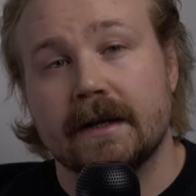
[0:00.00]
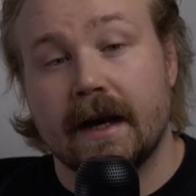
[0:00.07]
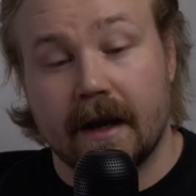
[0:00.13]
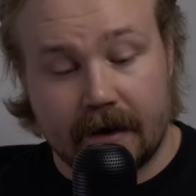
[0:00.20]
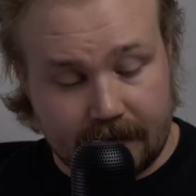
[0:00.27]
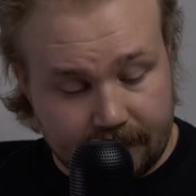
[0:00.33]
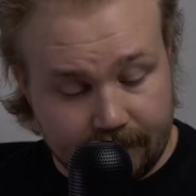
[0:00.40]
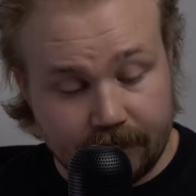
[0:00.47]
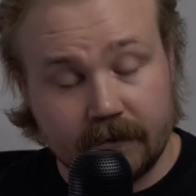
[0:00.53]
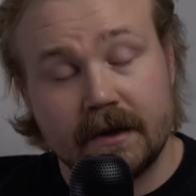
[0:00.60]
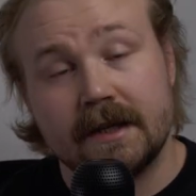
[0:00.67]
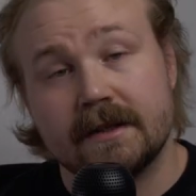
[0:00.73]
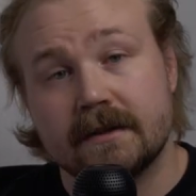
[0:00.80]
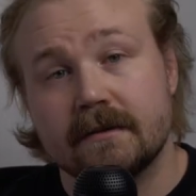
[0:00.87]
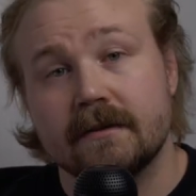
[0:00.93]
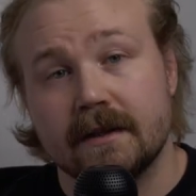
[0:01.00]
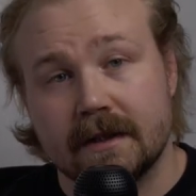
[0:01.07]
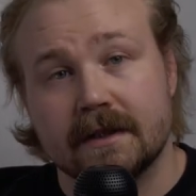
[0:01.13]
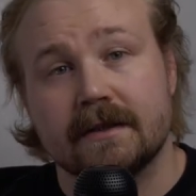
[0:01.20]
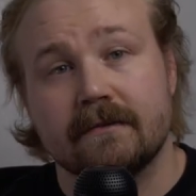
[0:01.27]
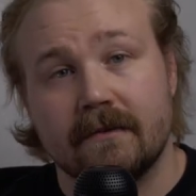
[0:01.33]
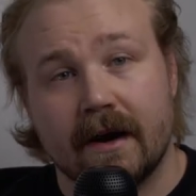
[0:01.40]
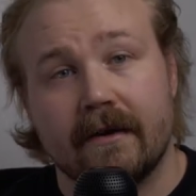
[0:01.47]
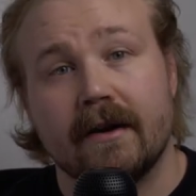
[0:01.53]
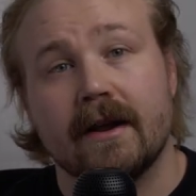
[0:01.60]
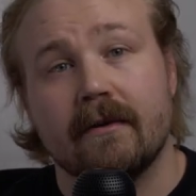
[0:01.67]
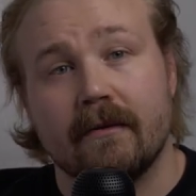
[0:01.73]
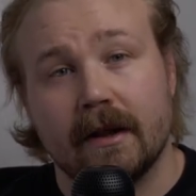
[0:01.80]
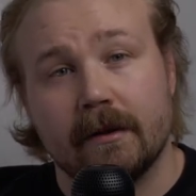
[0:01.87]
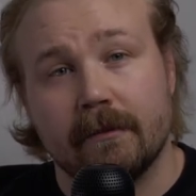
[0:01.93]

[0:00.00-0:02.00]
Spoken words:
and this is very well